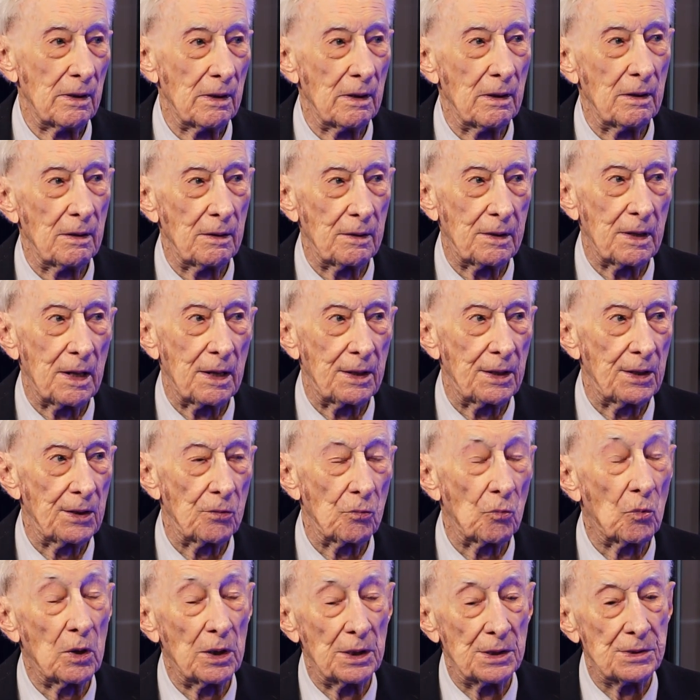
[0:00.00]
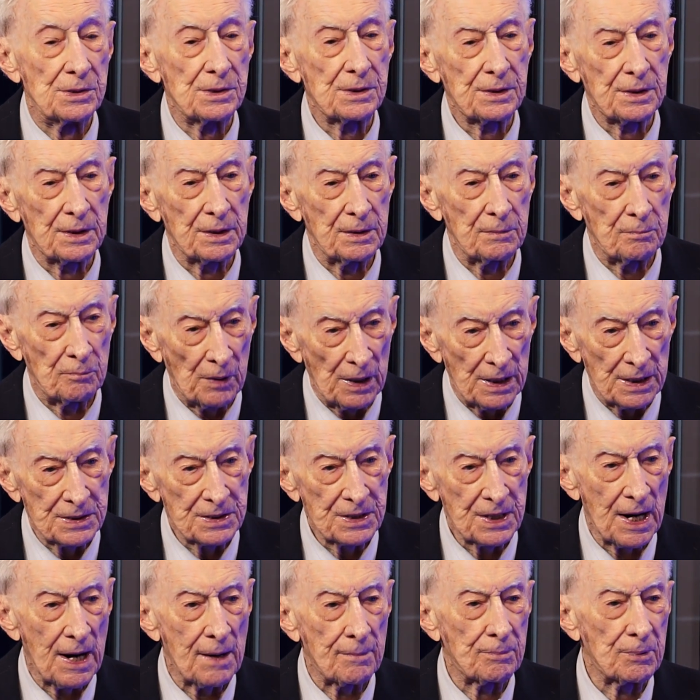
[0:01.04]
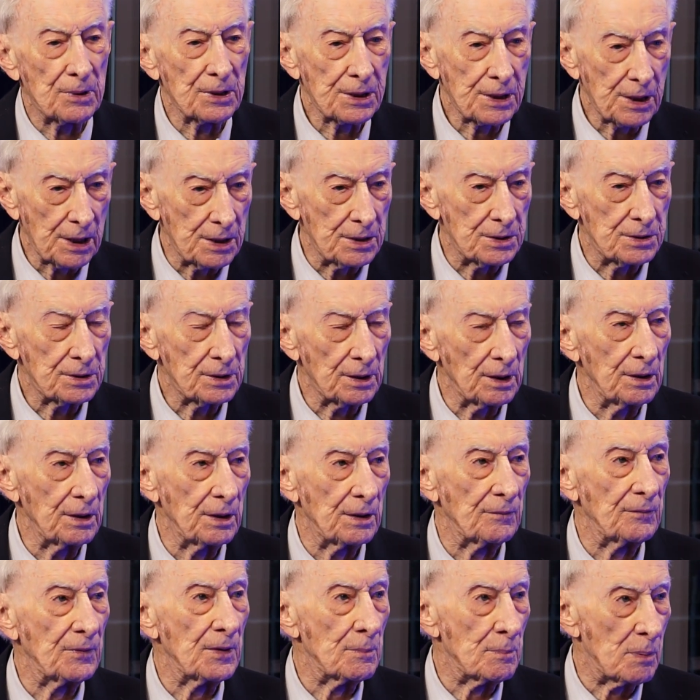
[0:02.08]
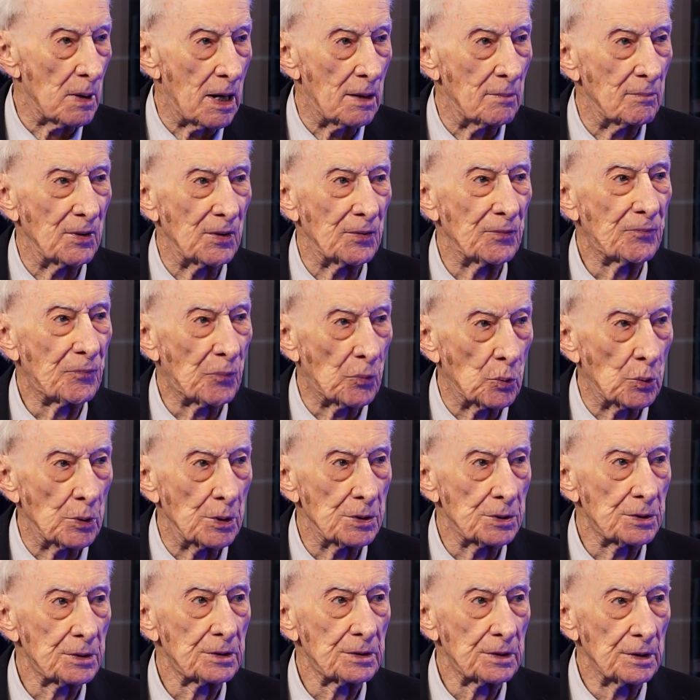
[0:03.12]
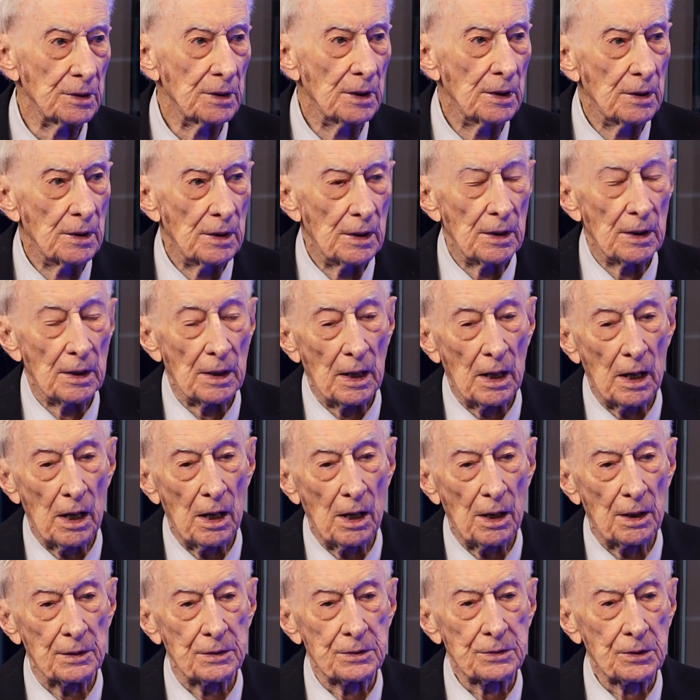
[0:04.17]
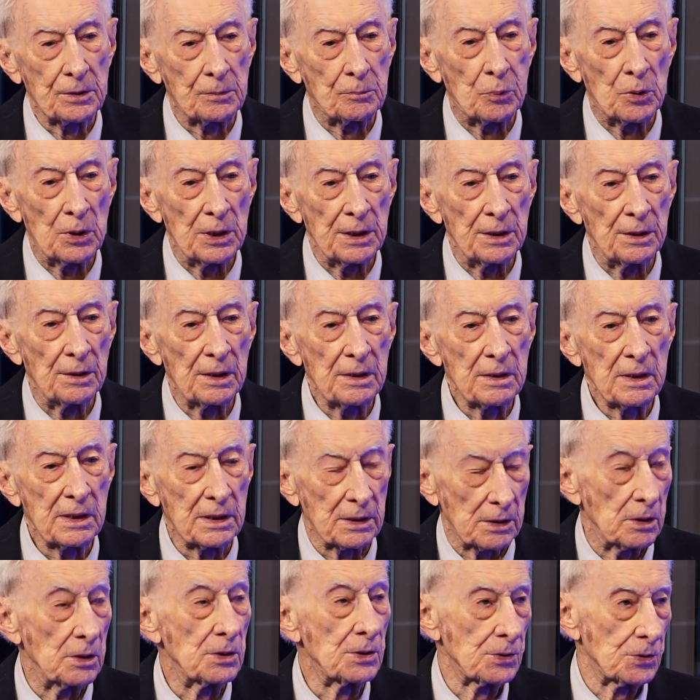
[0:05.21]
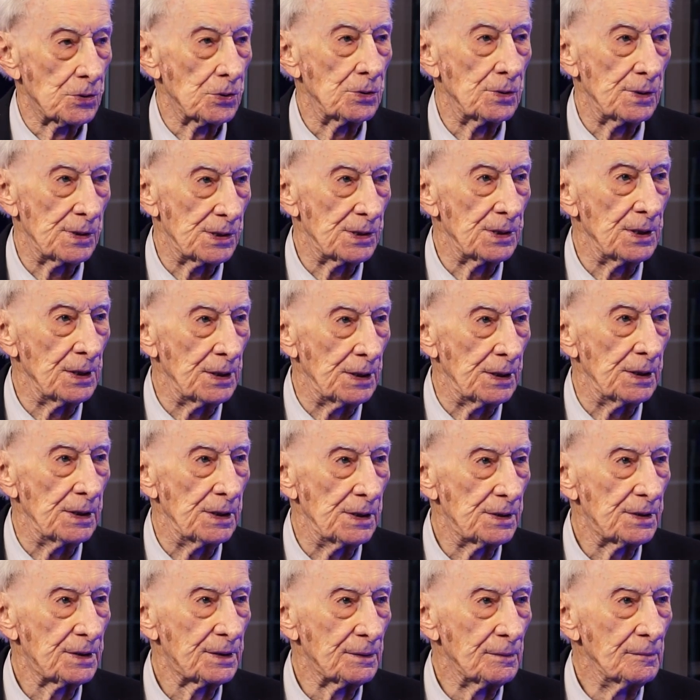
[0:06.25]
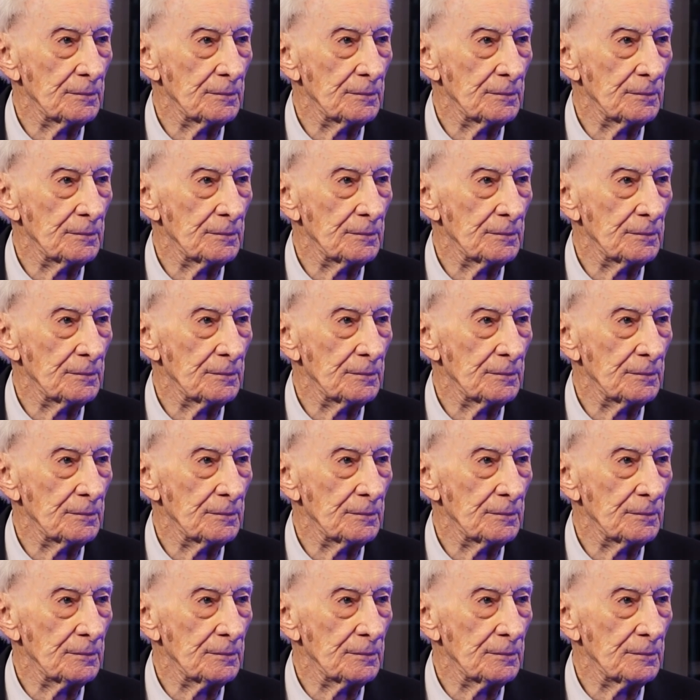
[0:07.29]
that it was the best application of the bomber force to bring Hitler to his knees.